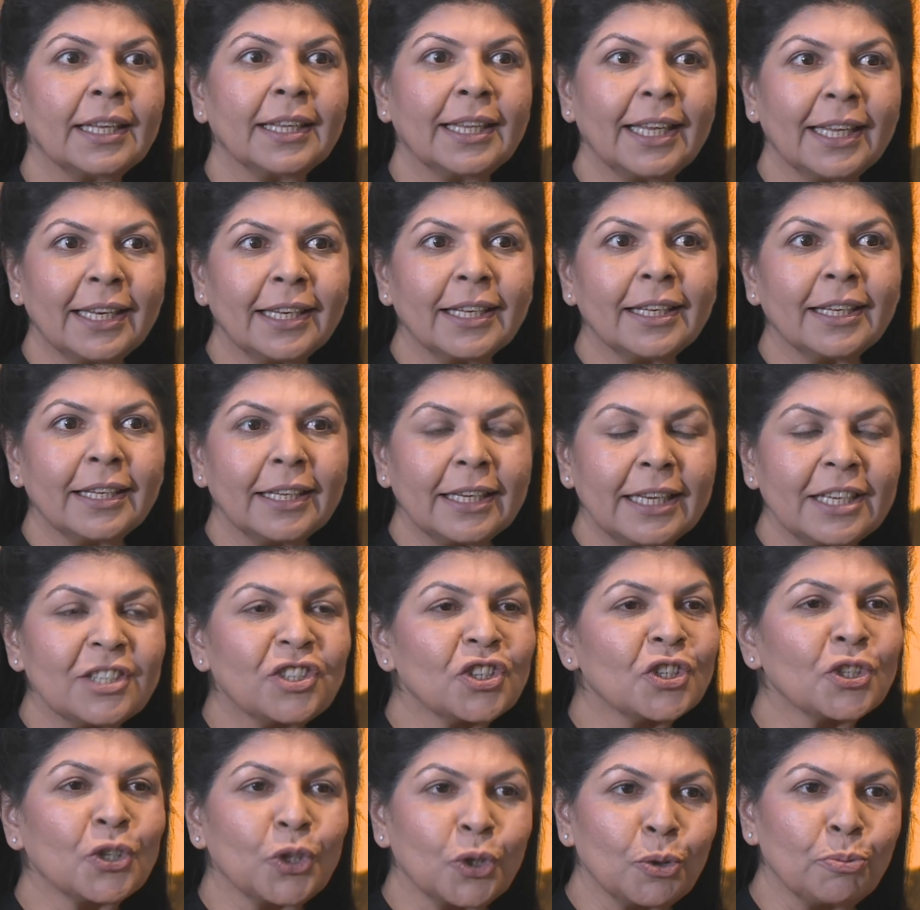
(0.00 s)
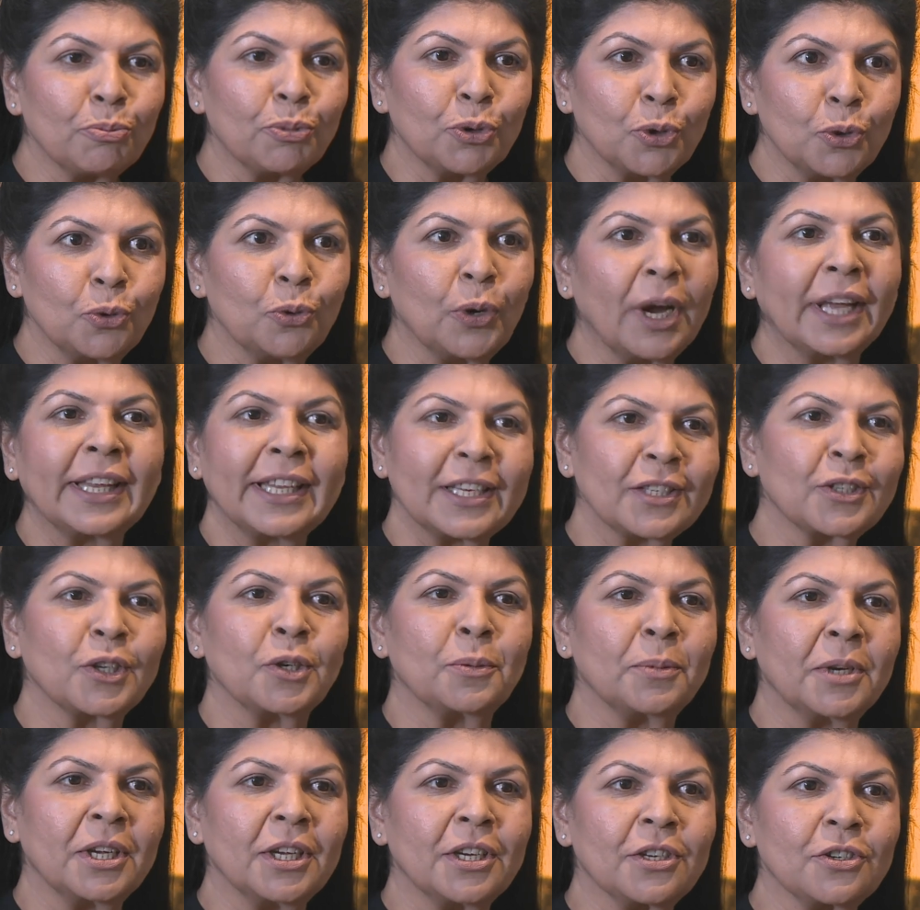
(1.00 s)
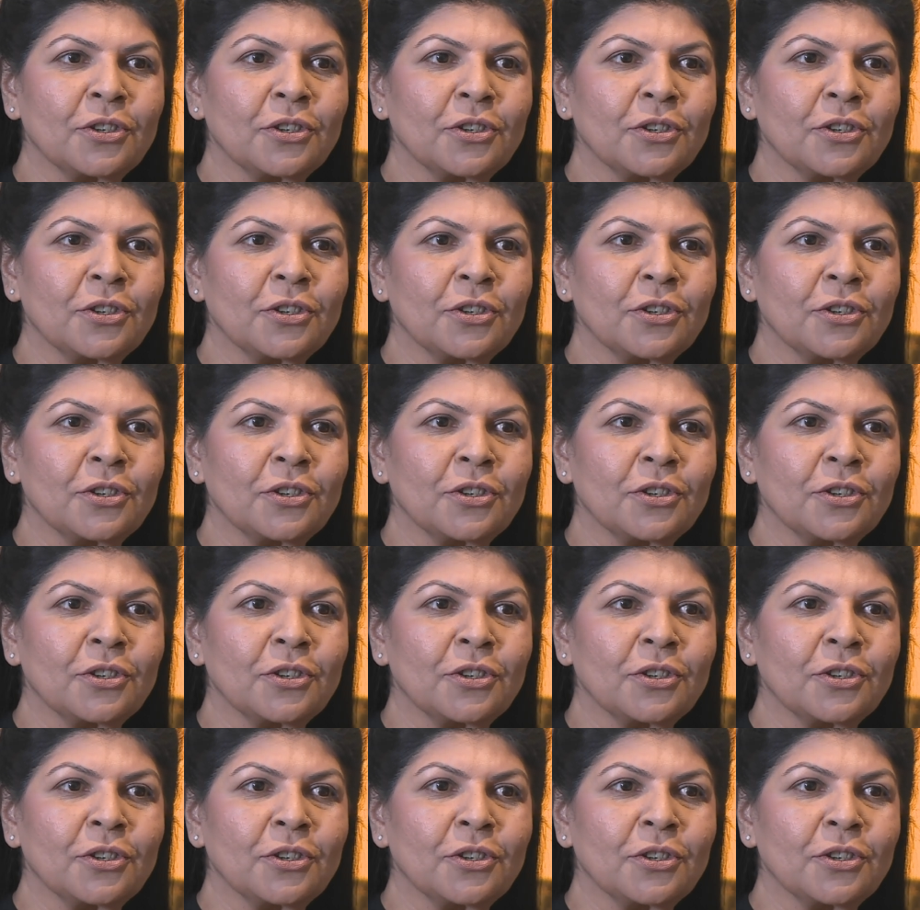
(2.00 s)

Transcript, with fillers: then it's just going to brew and there's going to be